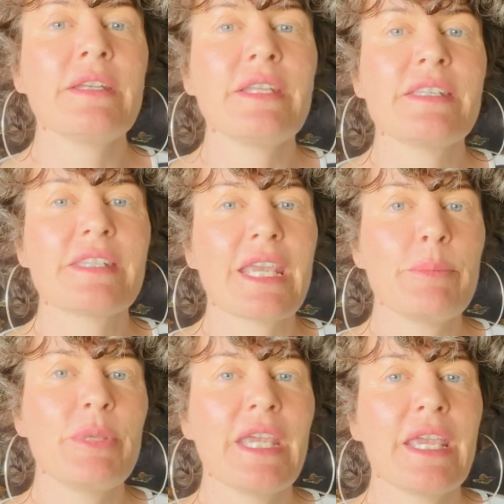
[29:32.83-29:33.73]
is
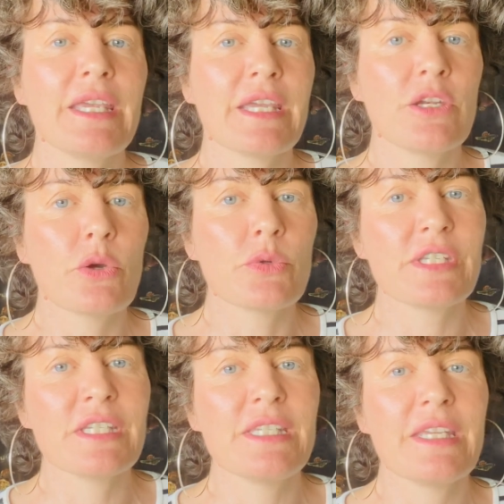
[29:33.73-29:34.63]
ABA and
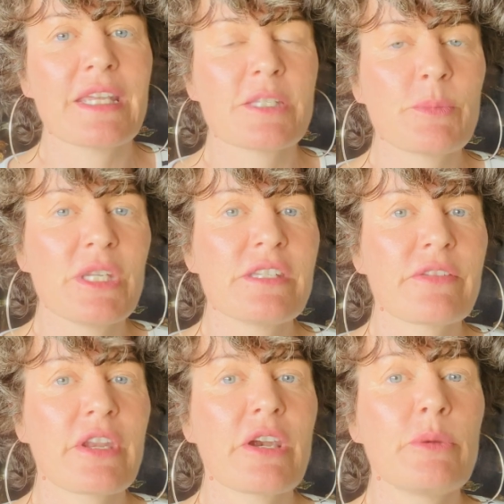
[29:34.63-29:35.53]
OT and speech
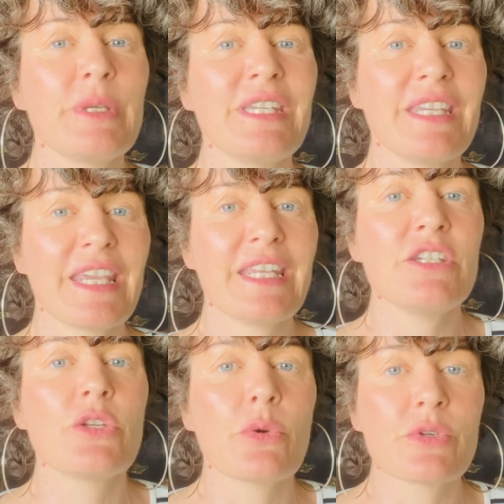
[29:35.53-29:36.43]
therapy
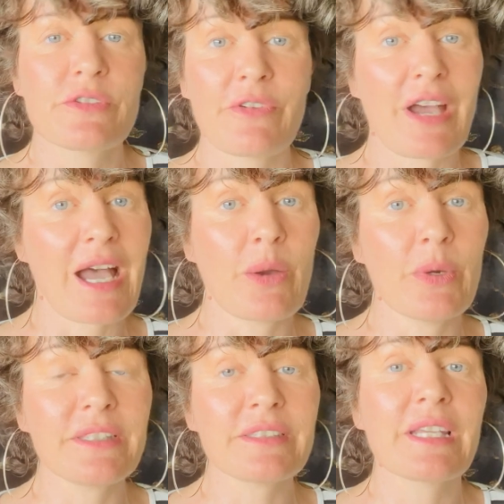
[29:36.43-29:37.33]
indoors for
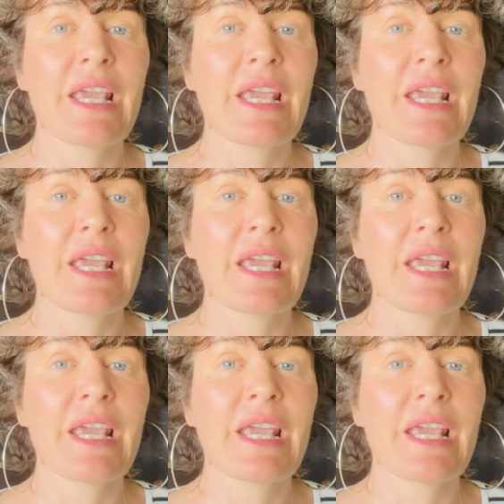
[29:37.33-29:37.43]
hours,